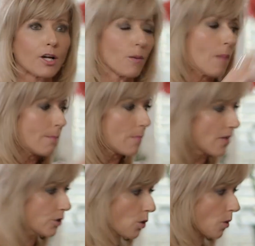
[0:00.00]
or my
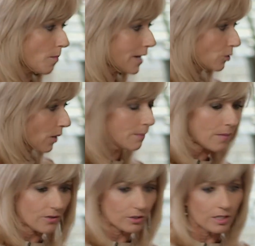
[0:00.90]
mother or my
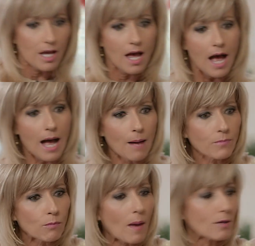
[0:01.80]
grandmother,
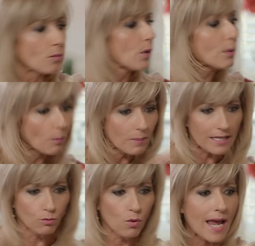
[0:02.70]
back when we were
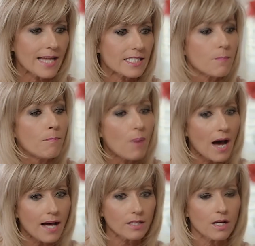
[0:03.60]
being raised.
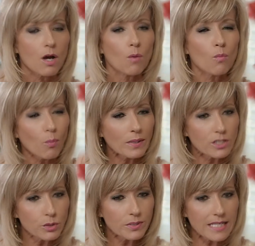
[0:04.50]
But what we
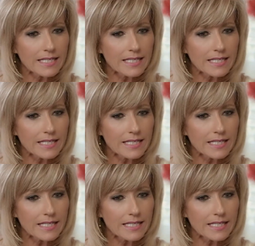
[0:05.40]
do see